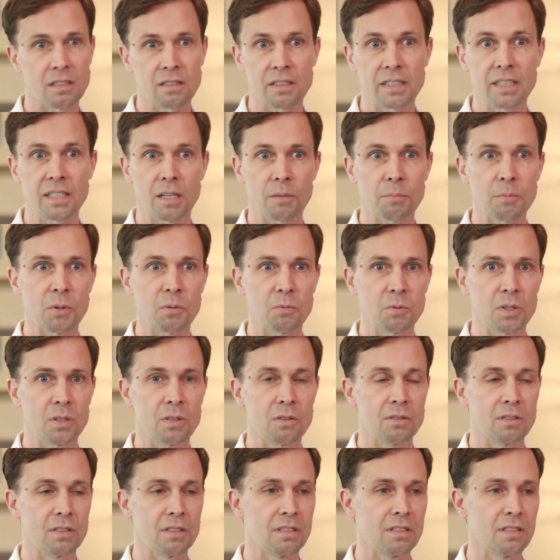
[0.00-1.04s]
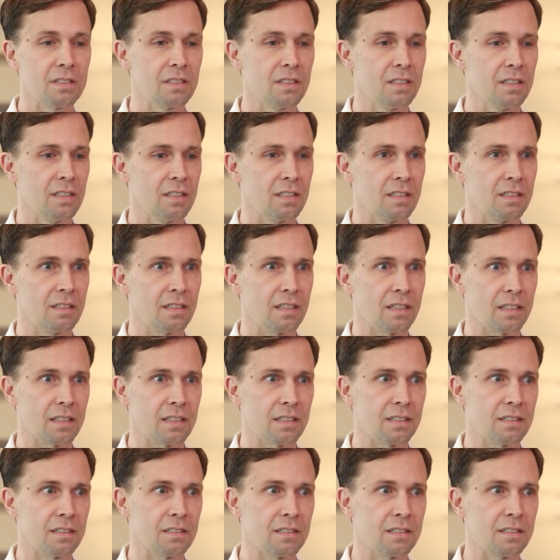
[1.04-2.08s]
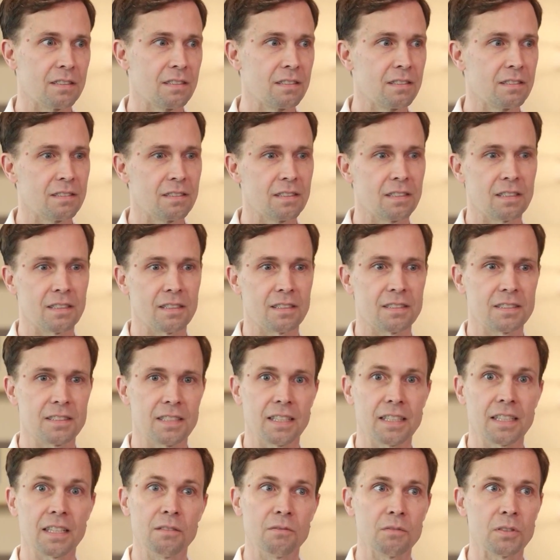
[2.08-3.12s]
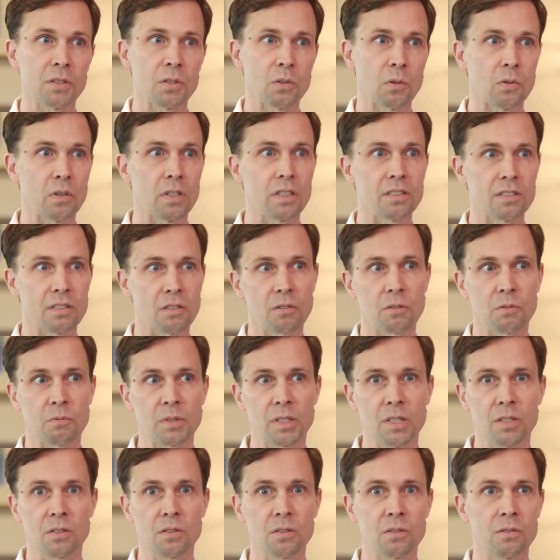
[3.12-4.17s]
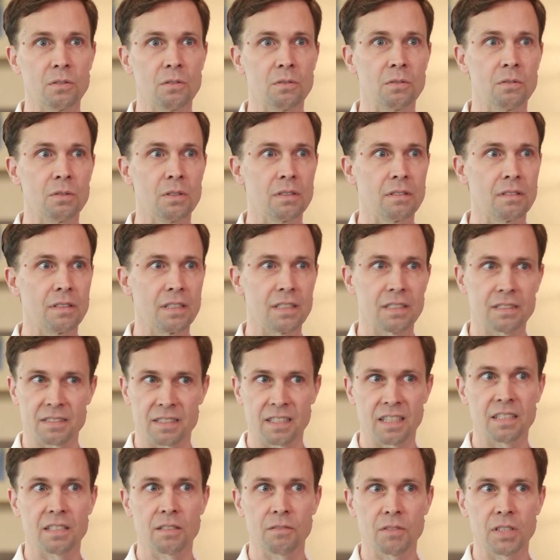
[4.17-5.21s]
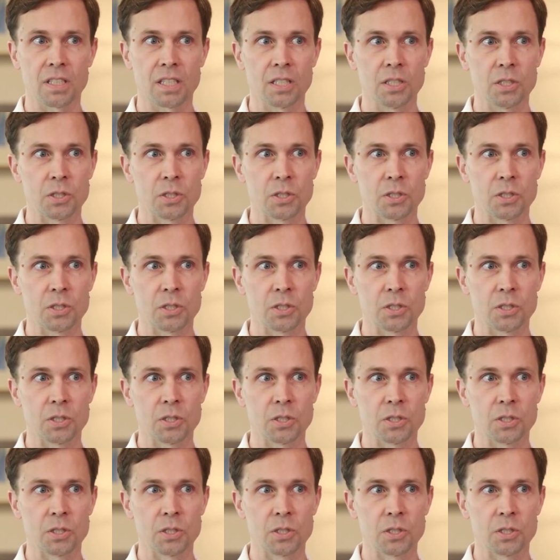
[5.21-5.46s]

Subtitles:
clean up the wound, and take inventory so that we knew the extent of the